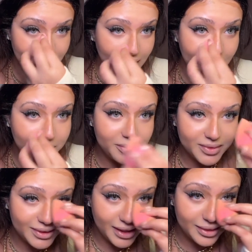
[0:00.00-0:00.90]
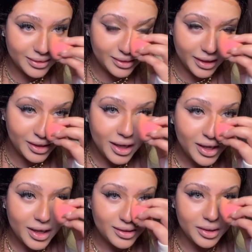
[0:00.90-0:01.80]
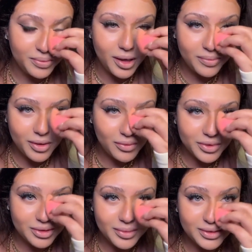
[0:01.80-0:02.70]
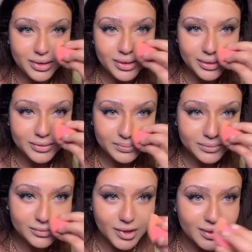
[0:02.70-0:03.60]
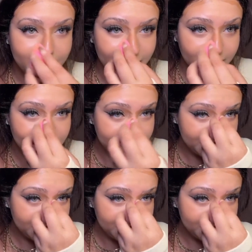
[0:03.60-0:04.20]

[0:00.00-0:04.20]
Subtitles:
I'm obsessed. Like, the Pawpaw Wonder Blender is everything.